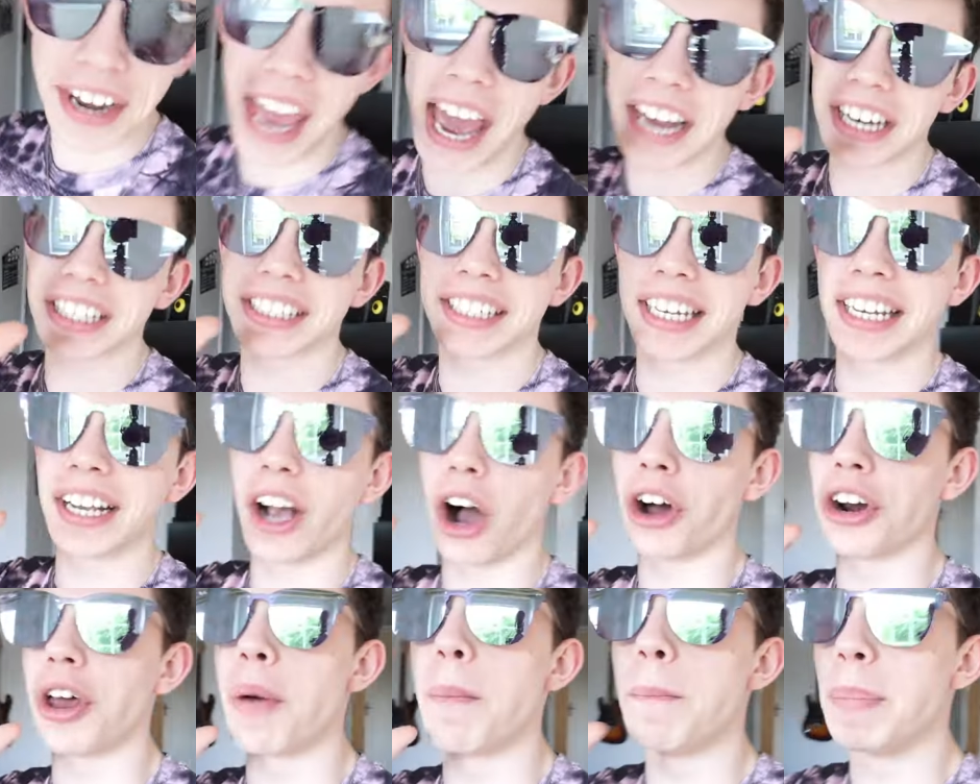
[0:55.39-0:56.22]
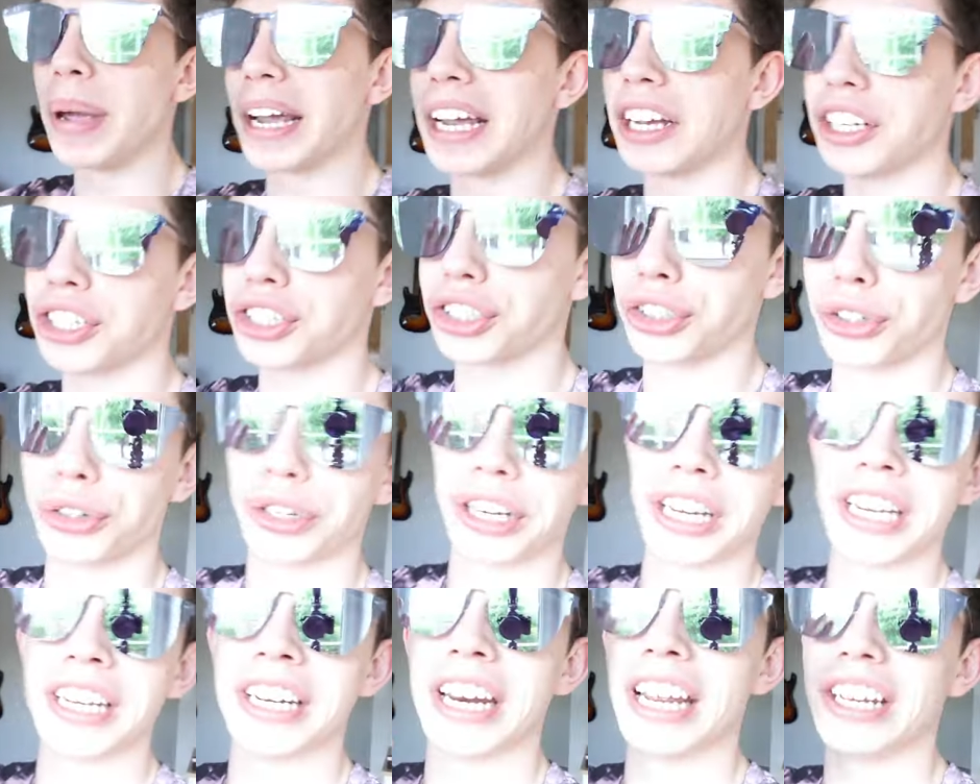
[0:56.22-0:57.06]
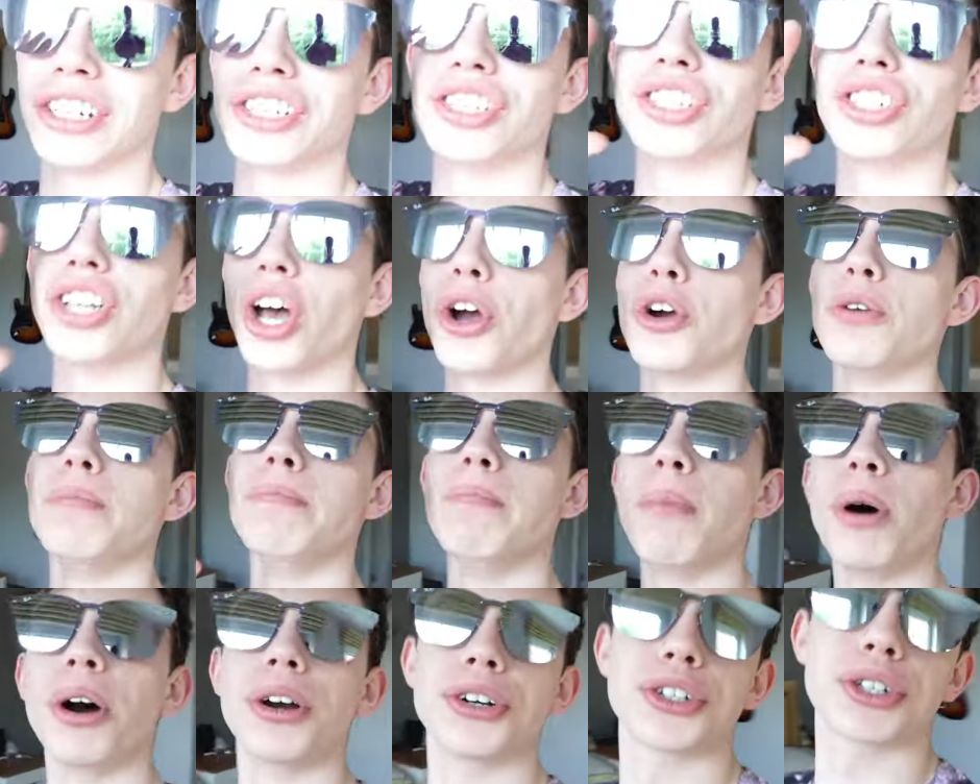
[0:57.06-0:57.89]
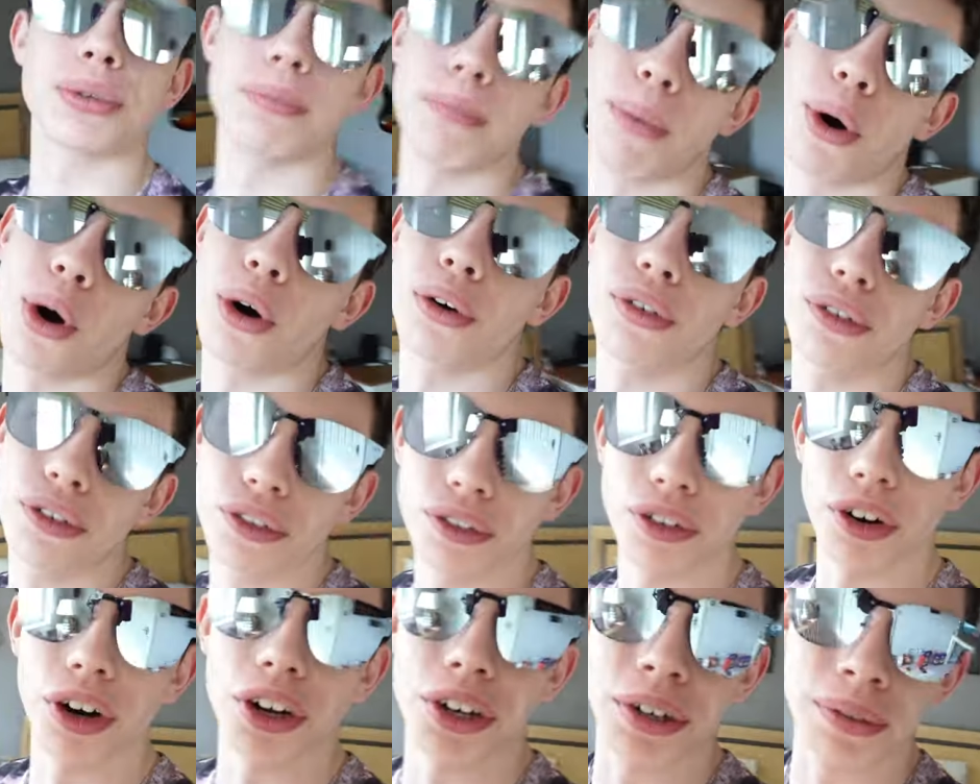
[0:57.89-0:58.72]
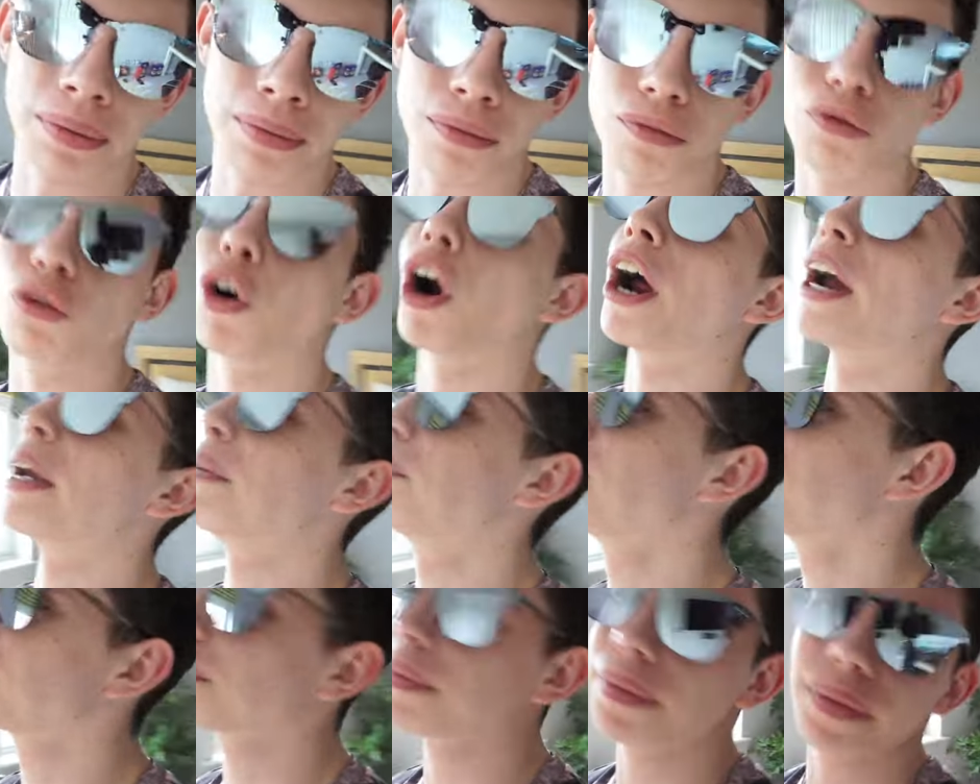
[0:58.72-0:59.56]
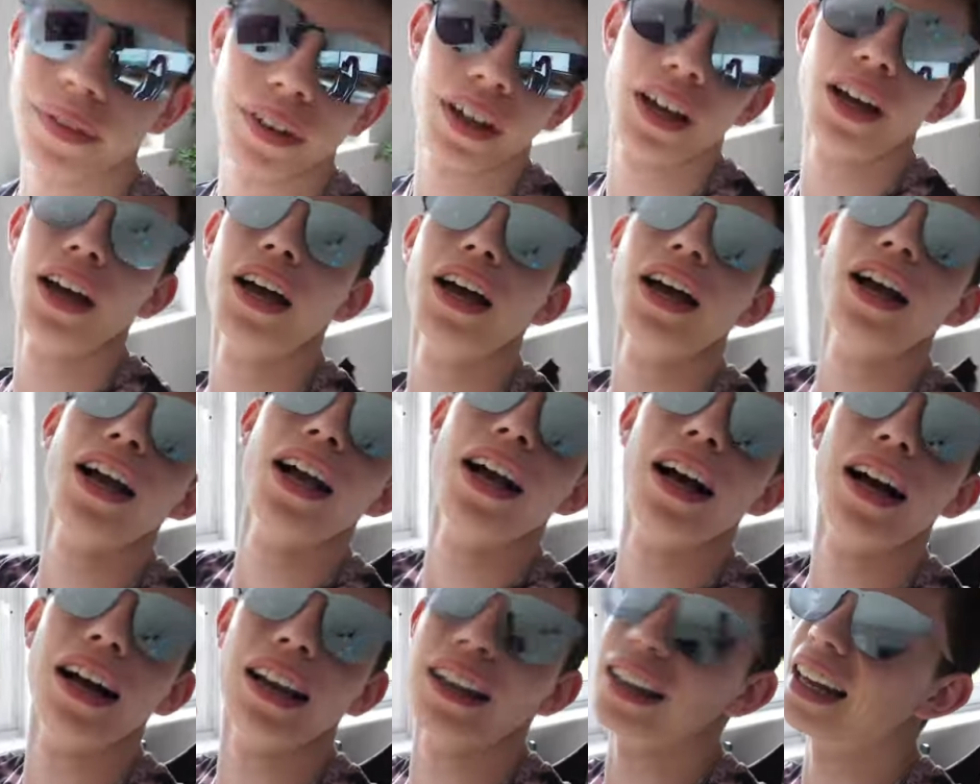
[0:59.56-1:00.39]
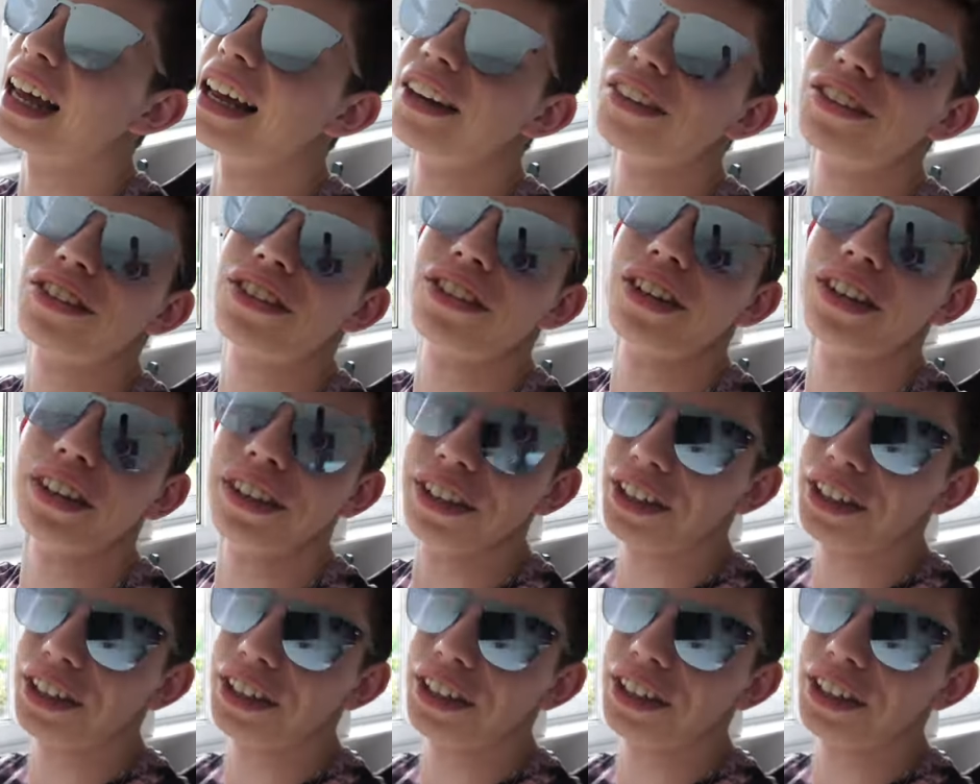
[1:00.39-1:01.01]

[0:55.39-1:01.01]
And editing on a bigger screen is so much more fun. Right. Let's